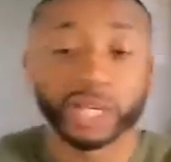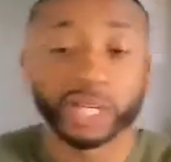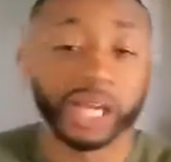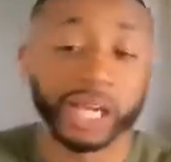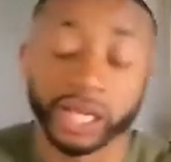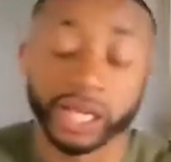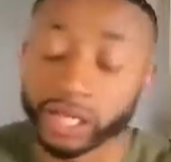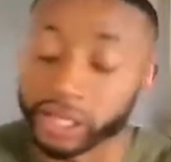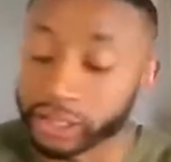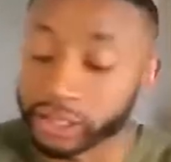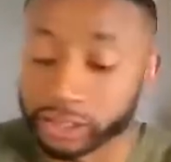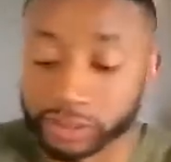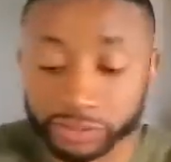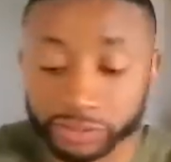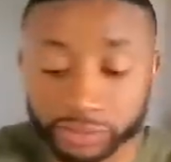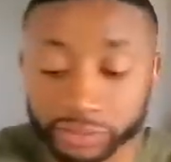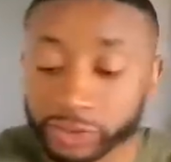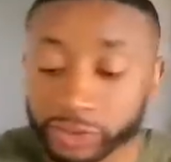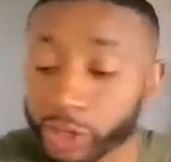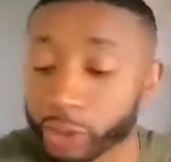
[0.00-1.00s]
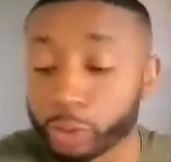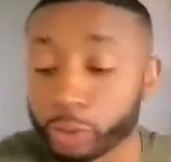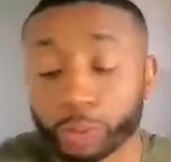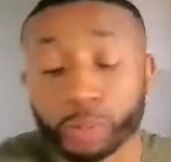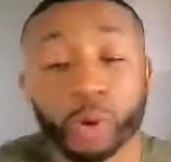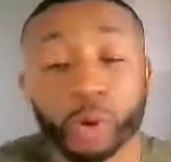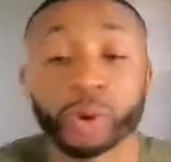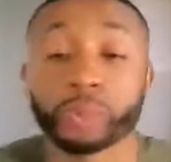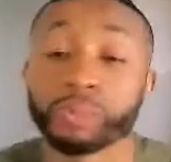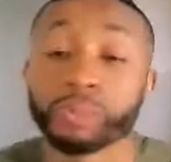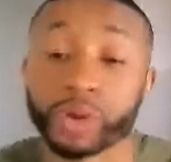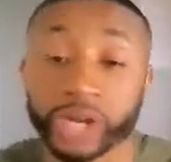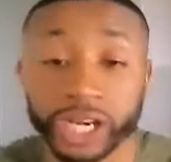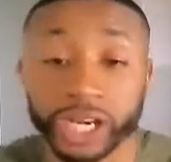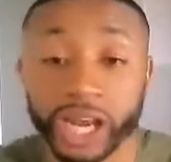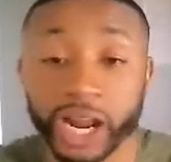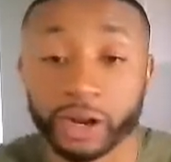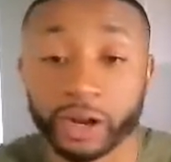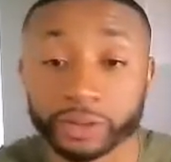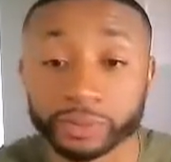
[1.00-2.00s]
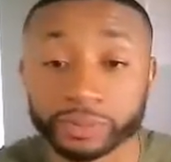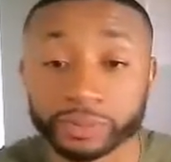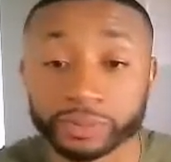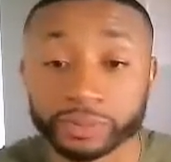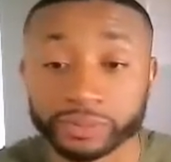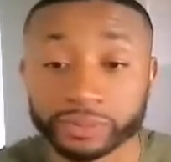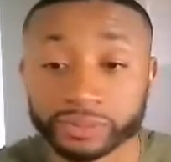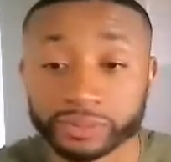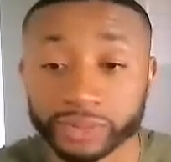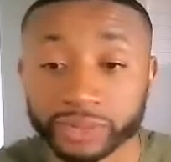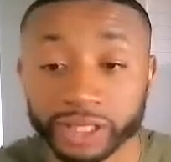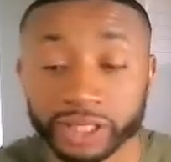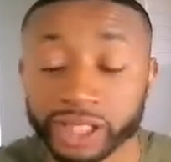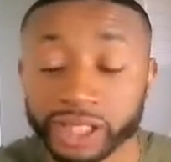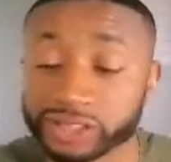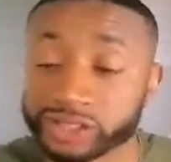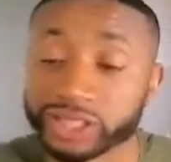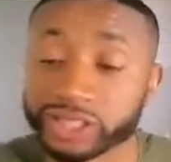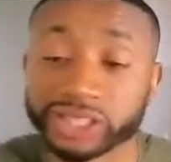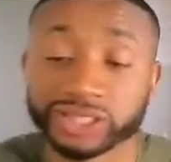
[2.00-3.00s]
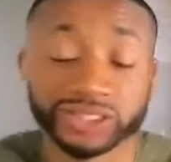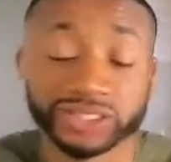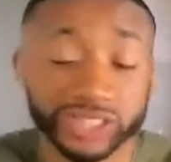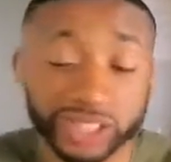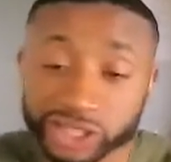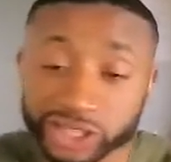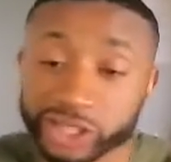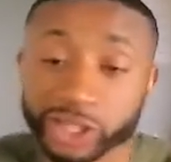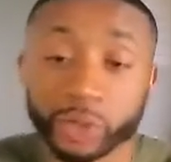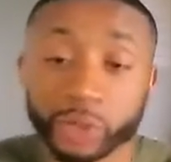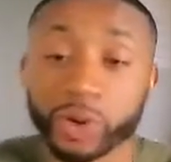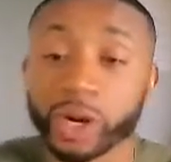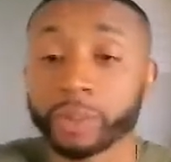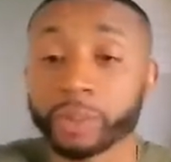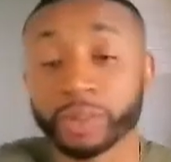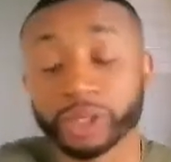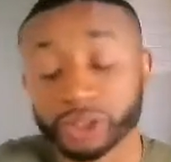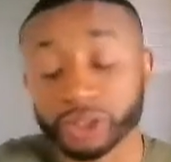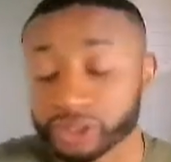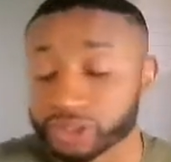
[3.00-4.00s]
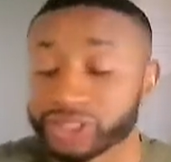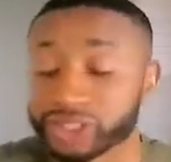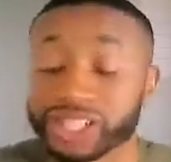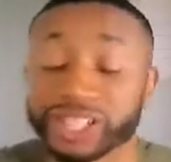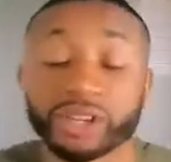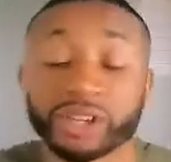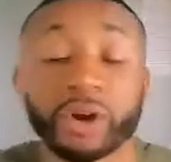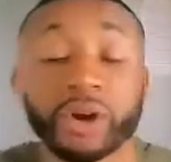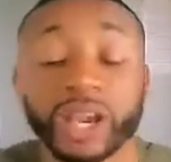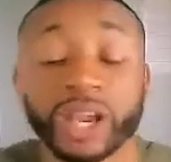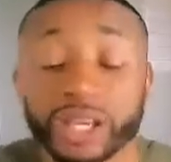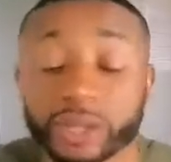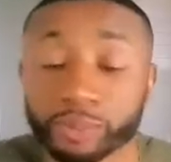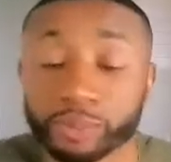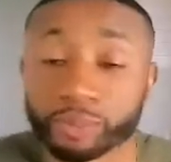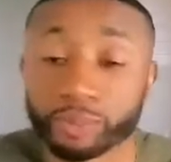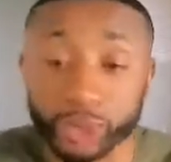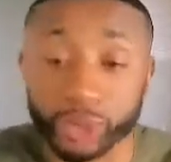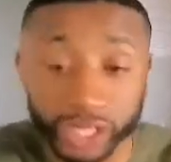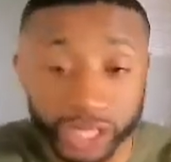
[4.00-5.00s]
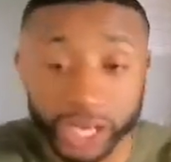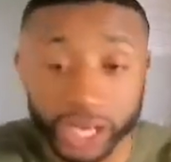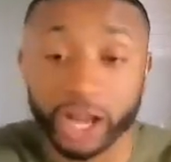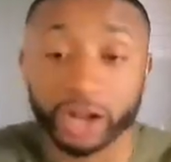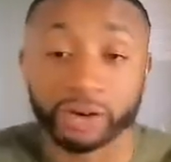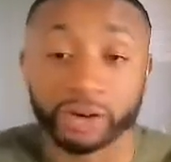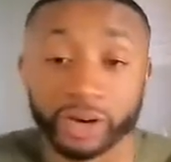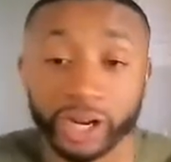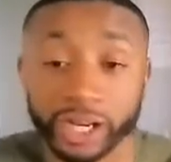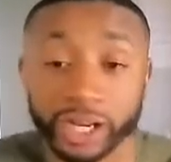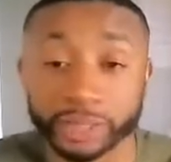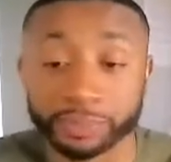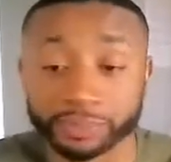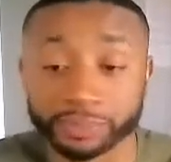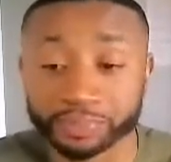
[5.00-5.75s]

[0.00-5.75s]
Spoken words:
And create a report, print it out. It doesn't get sent anywhere, but you just need to go ahead and print it out, right?